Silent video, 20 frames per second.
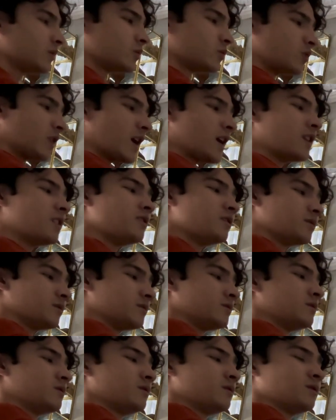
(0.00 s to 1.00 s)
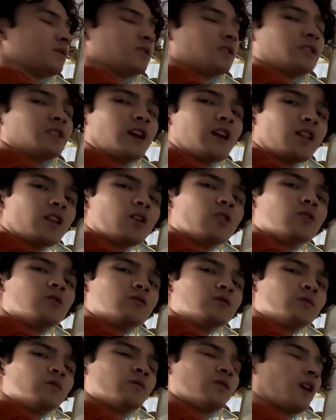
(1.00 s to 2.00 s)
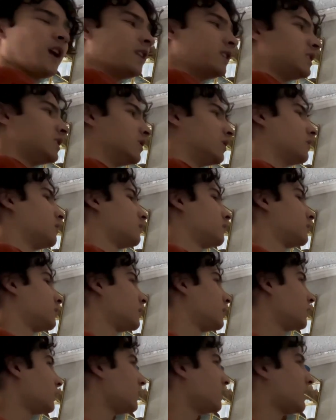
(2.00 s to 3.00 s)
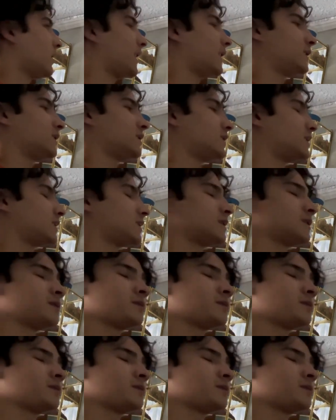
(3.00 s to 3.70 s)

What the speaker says: red, yellow, and teal. It's just